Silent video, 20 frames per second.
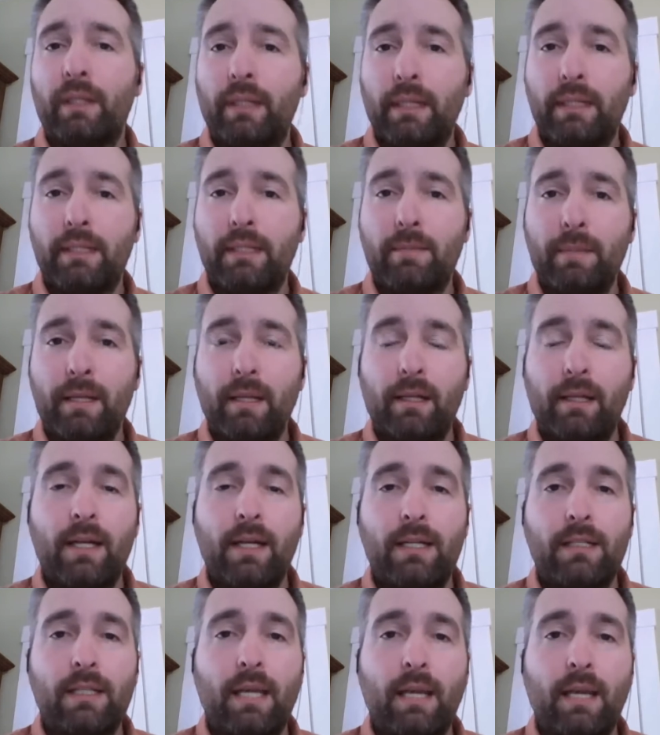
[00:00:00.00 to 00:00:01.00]
needs to be a
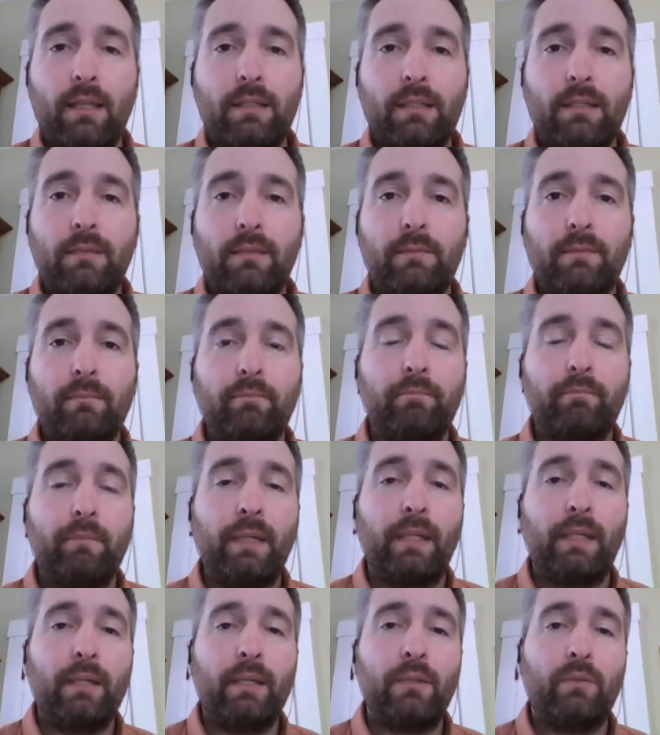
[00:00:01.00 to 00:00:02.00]
context,
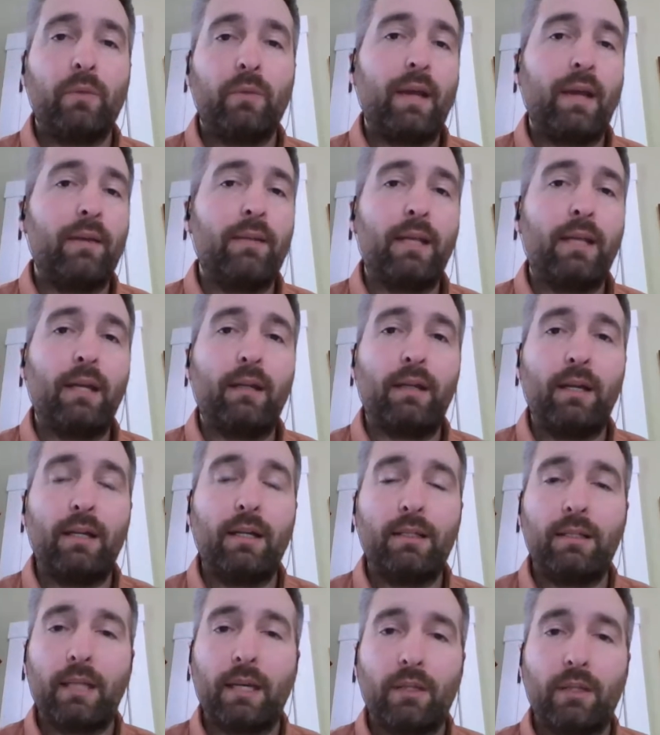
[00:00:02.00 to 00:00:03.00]
because without that
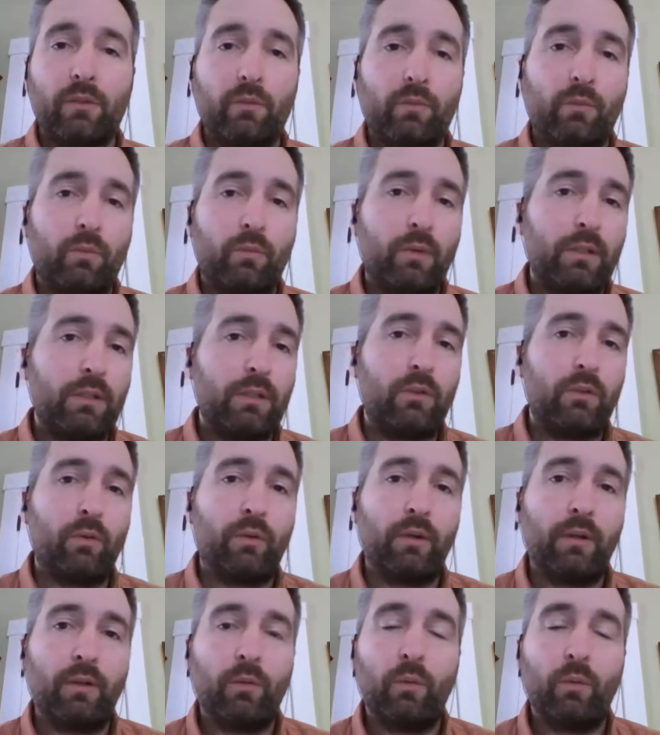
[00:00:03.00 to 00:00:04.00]
context, what
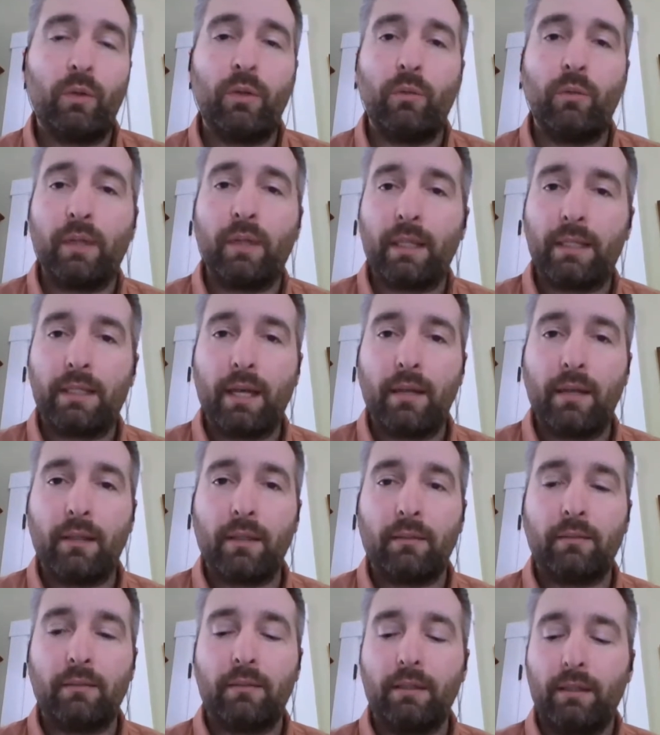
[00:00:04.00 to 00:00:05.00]
story are we really
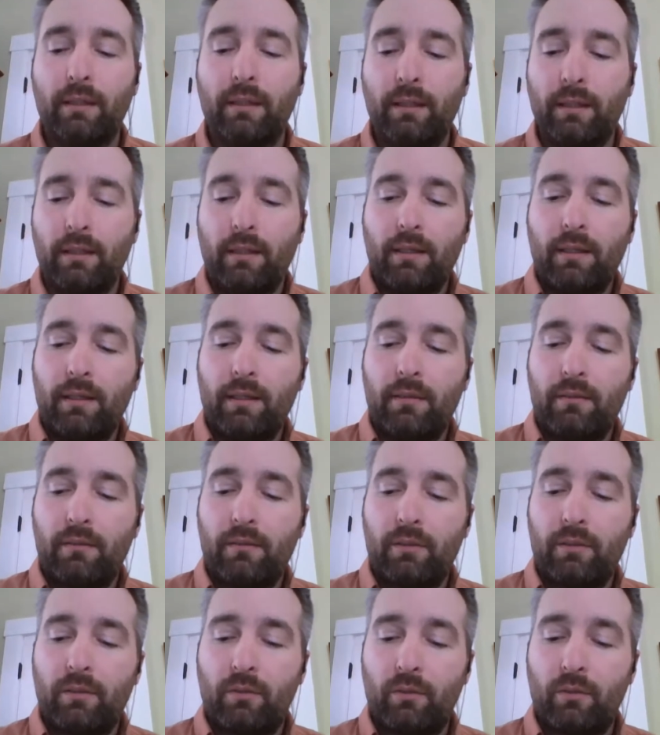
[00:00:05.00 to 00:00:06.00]
telling?
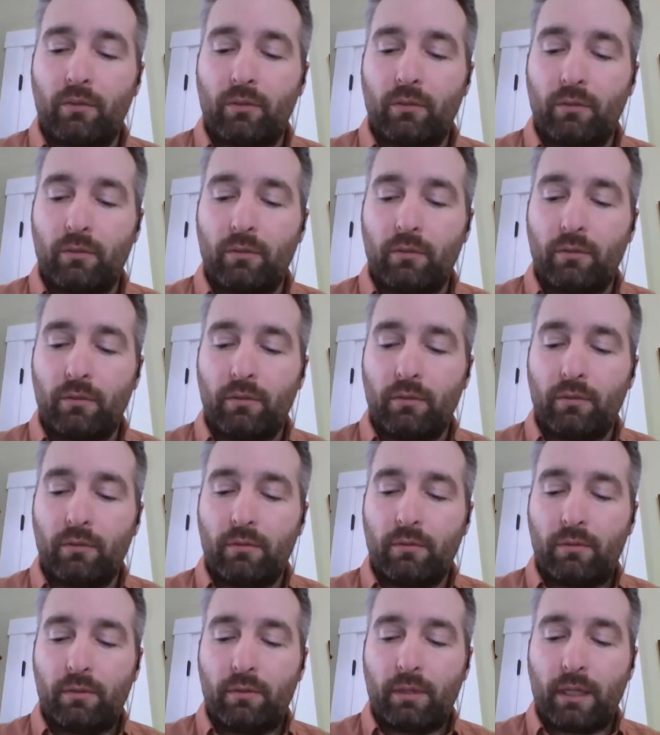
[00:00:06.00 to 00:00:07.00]
To
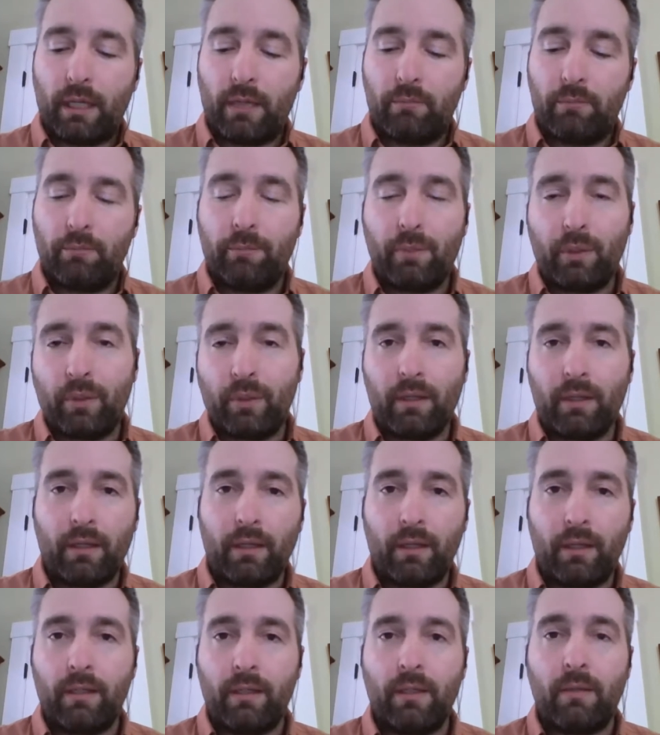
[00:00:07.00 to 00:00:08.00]
put
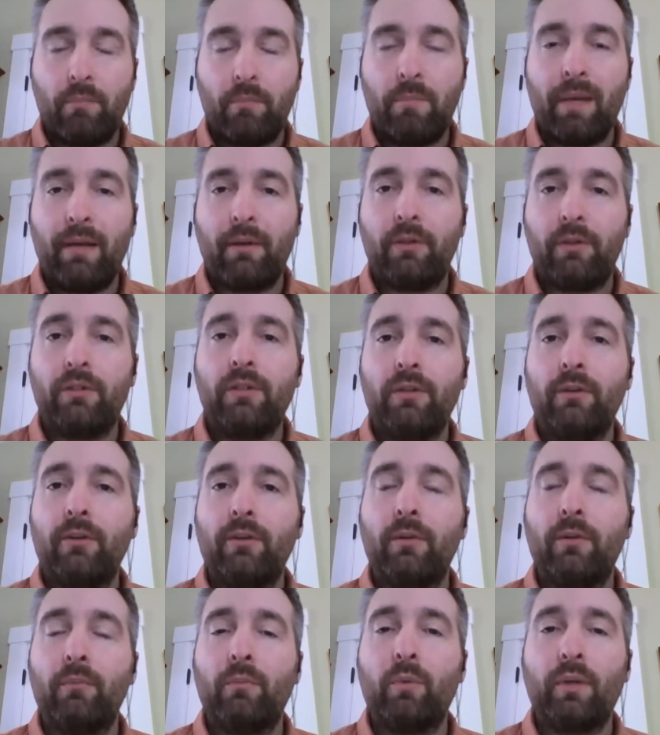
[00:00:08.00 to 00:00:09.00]
it in a better
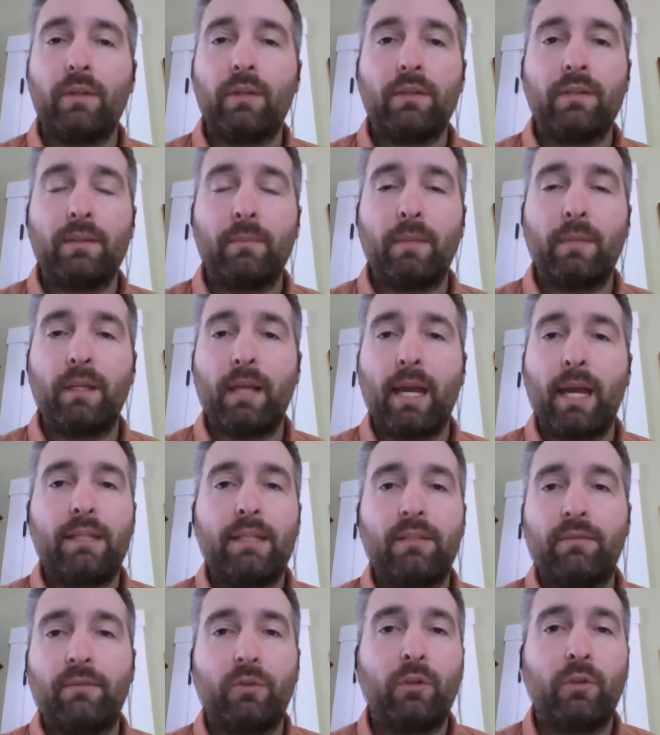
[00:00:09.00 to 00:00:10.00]
term, when somebody
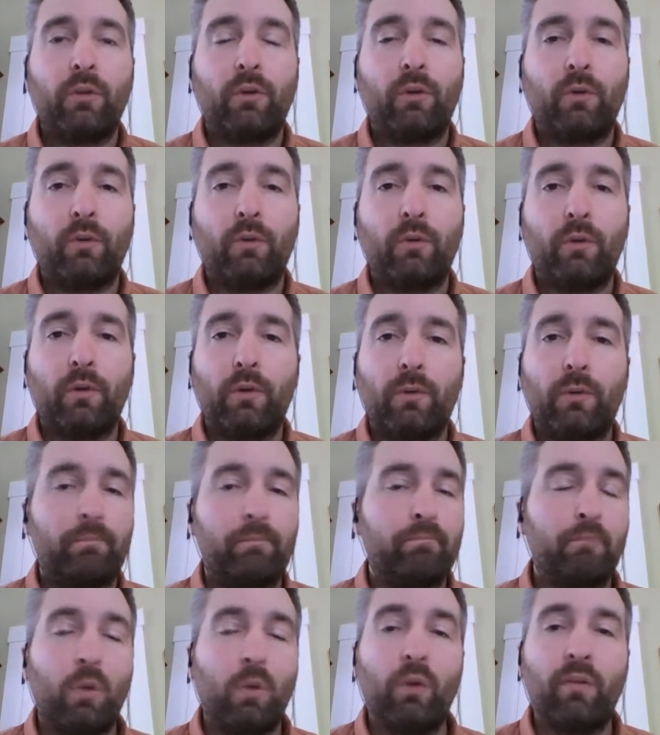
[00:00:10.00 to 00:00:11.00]
asks for your
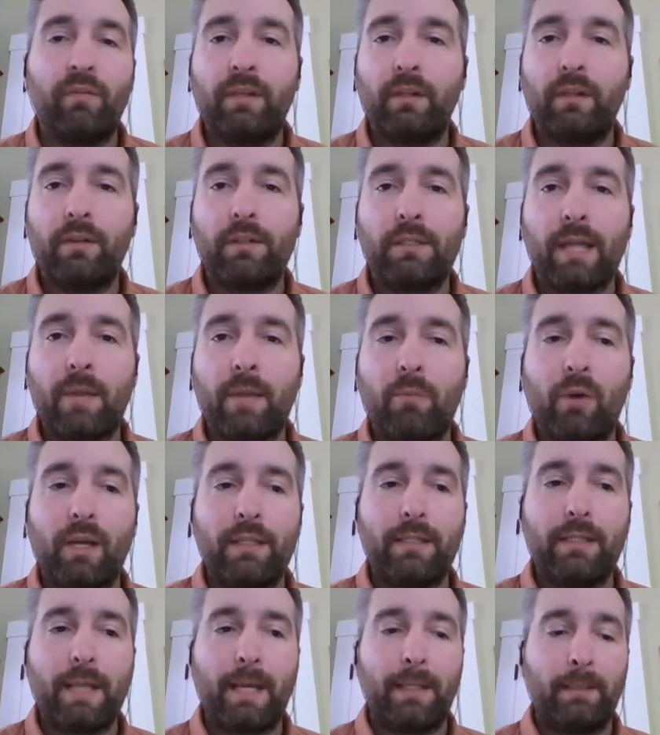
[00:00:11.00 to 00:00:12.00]
motor vehicle stop
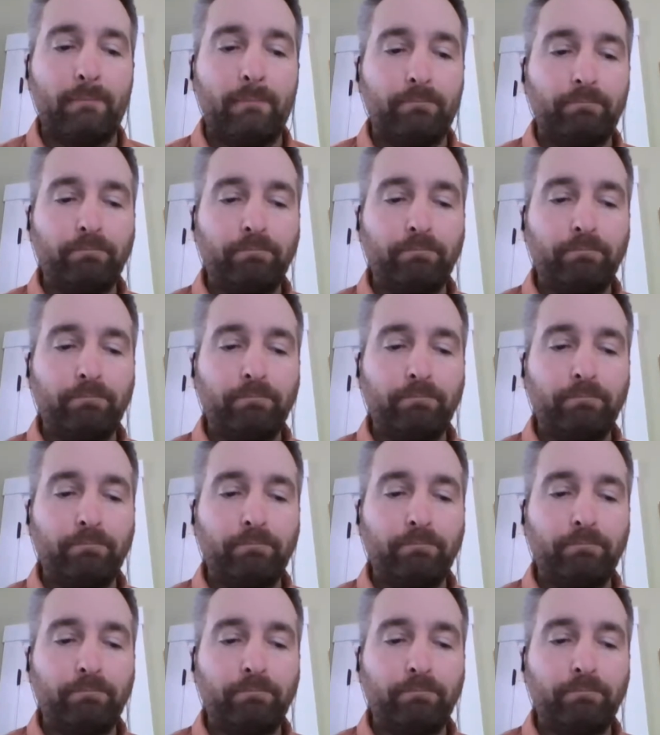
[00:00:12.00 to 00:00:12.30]
race data,